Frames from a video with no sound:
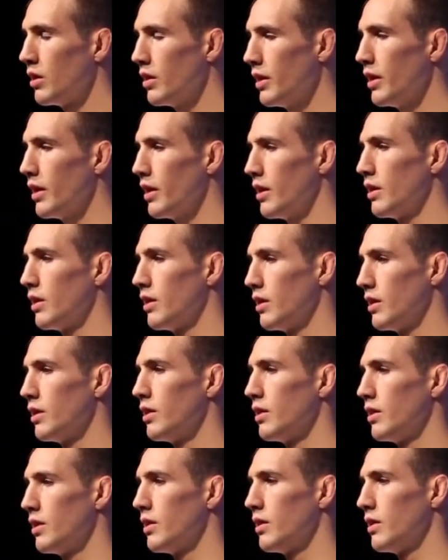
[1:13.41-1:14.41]
Yeah.
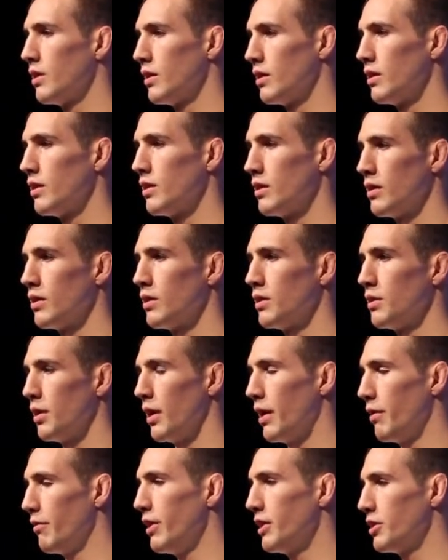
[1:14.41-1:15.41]

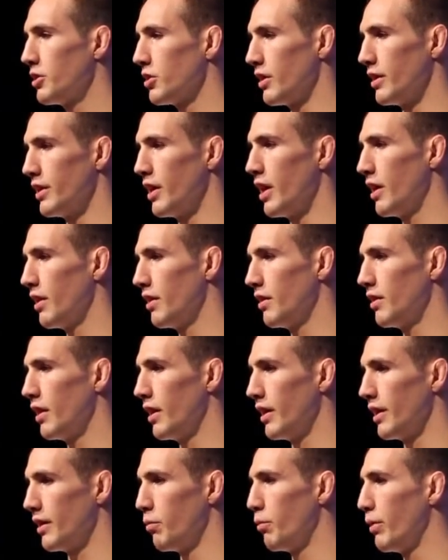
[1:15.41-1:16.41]
Eventually, not
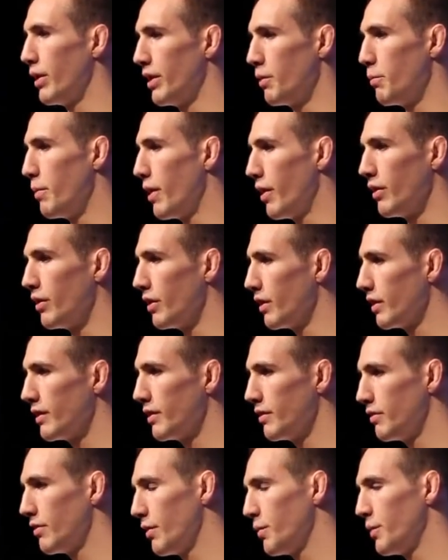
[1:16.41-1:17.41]
like win the belt and
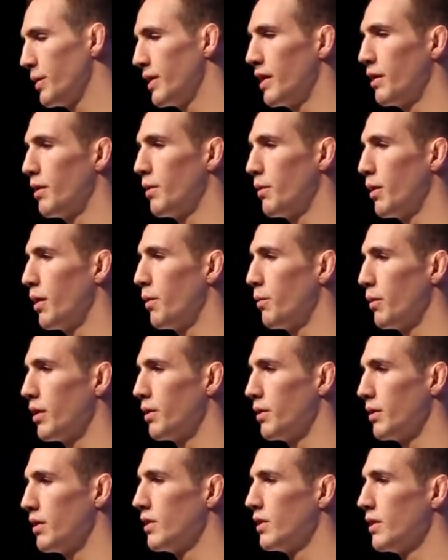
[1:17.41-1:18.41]
leave. I mean, right.
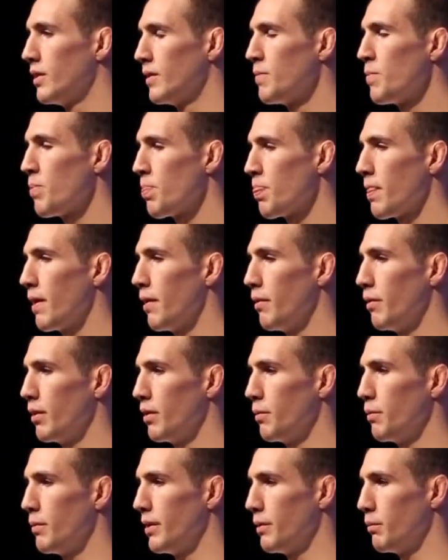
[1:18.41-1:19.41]
I want to
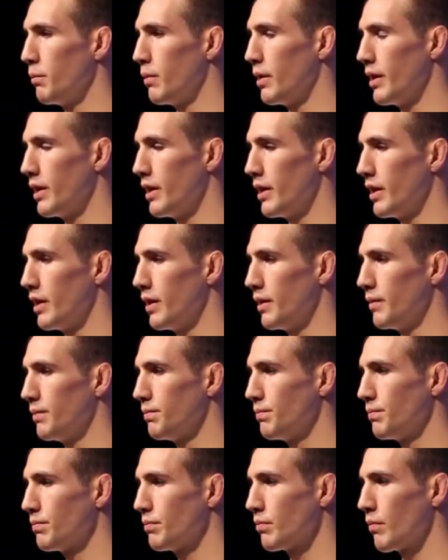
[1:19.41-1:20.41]
make my...
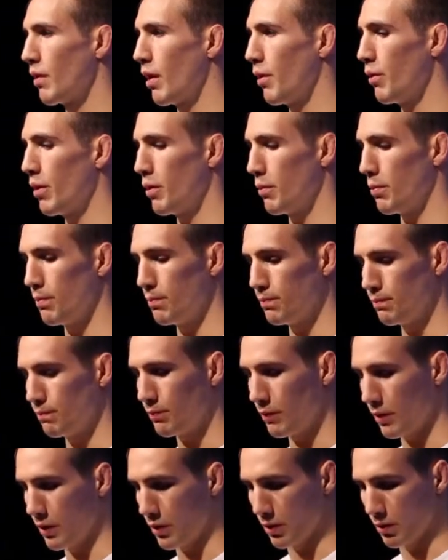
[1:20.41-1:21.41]
I want
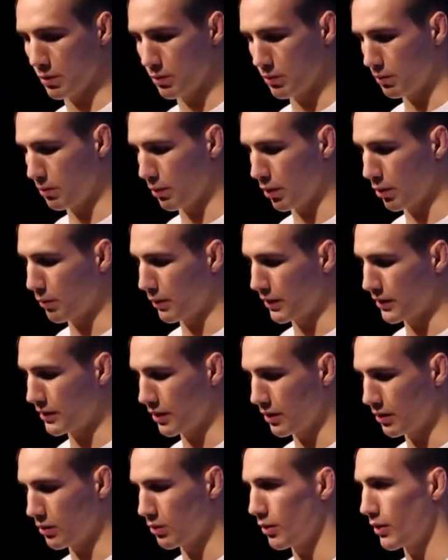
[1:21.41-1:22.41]
to, mark my
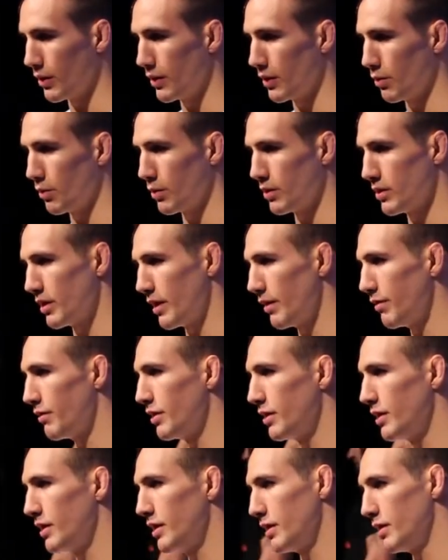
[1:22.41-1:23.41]
territory here at
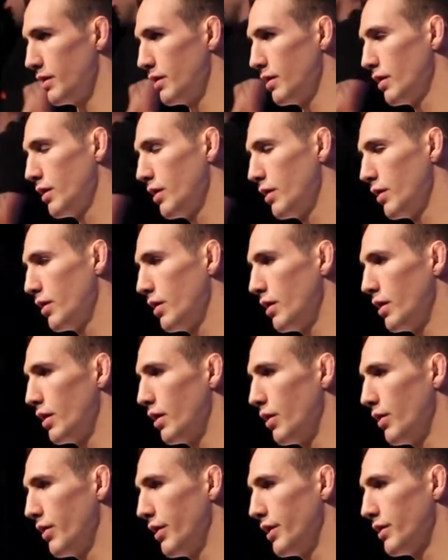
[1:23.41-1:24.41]
170 and
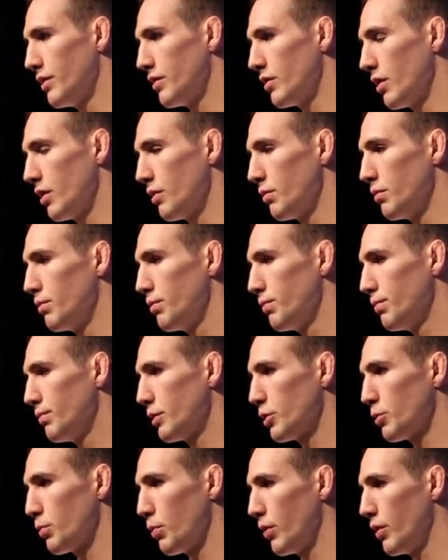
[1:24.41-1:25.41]
then start
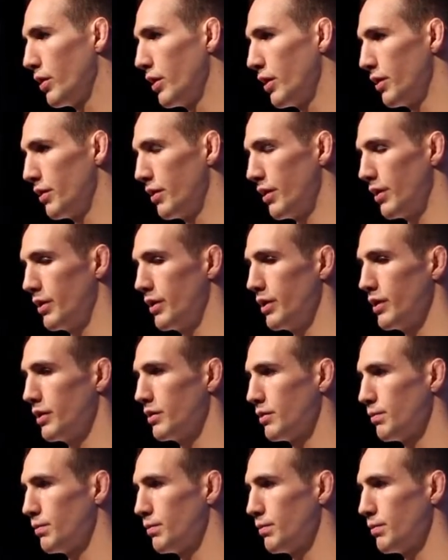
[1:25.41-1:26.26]
exploring other areas.